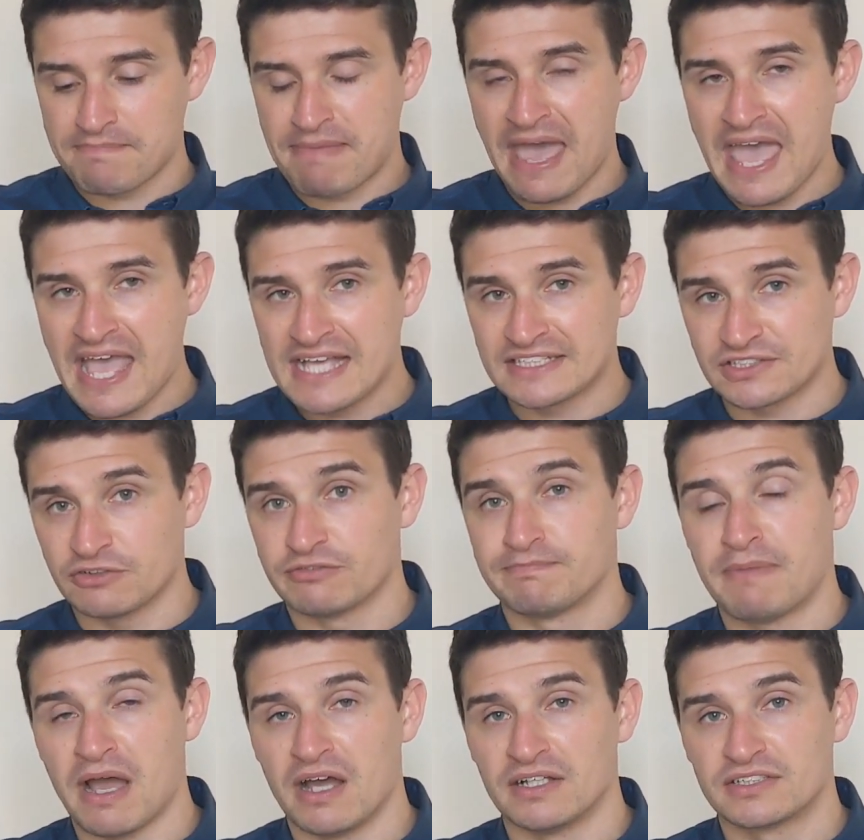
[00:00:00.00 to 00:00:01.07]
pairs
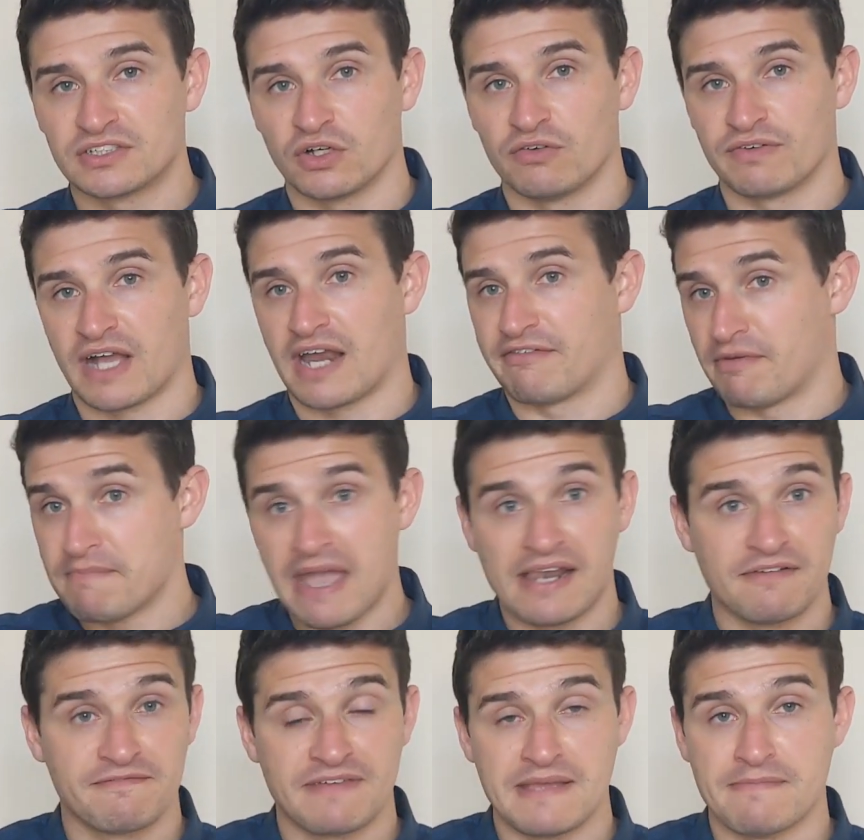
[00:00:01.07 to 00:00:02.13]
of birds of a kind of a
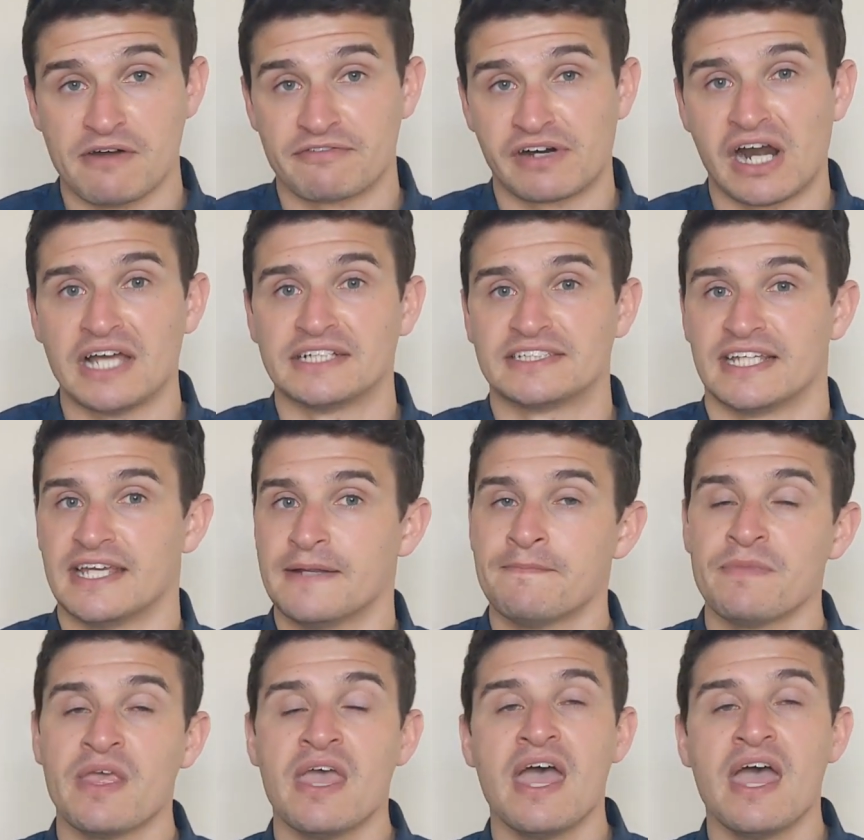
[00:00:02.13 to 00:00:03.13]
male and female variety.